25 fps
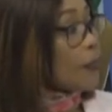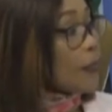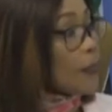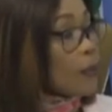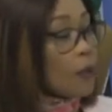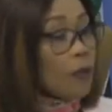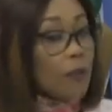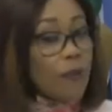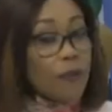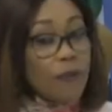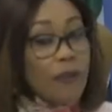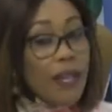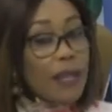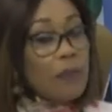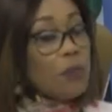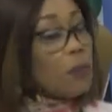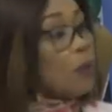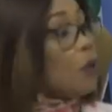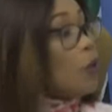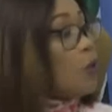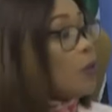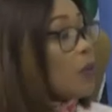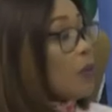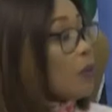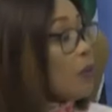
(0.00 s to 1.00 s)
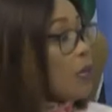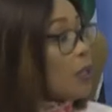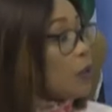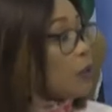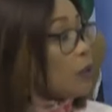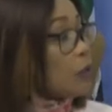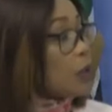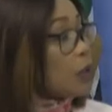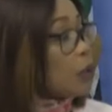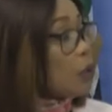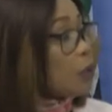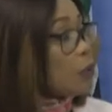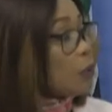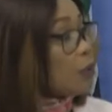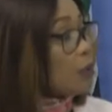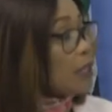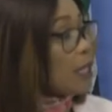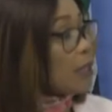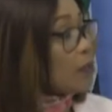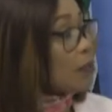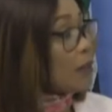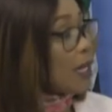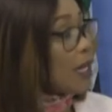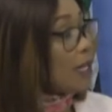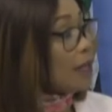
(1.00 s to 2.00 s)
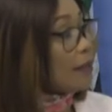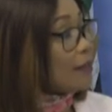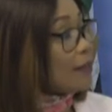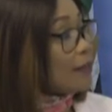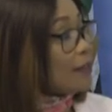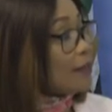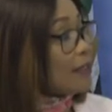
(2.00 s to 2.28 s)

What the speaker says: You find more women on the queue than men.